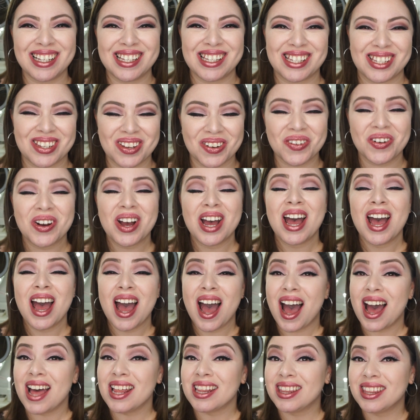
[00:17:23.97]
So
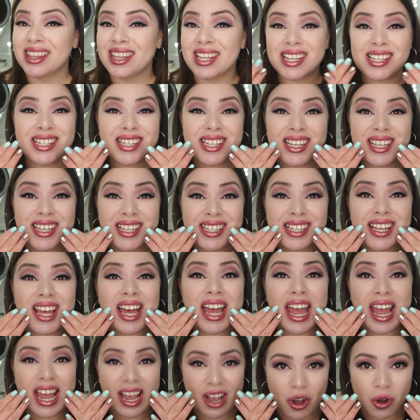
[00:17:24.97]
this is
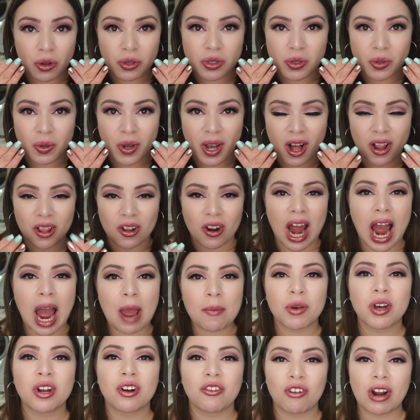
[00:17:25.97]
a go-to color.
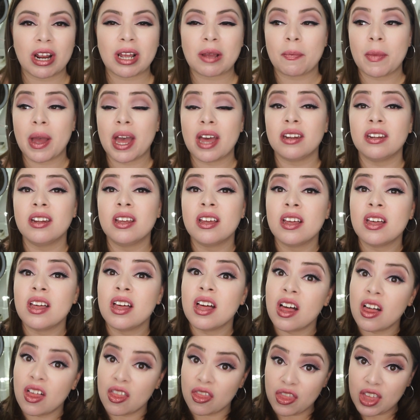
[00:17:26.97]
I'm gonna recommend
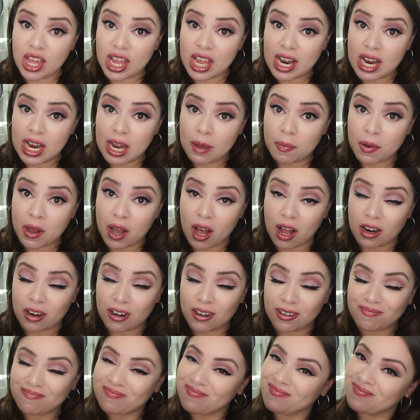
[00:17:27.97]
the lip
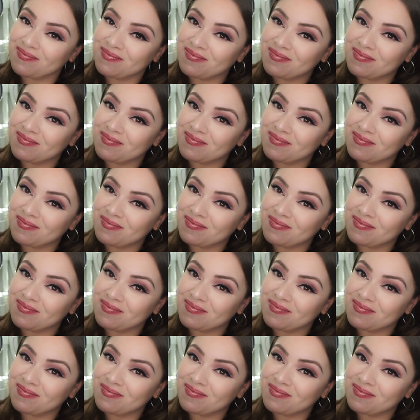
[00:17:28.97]
color.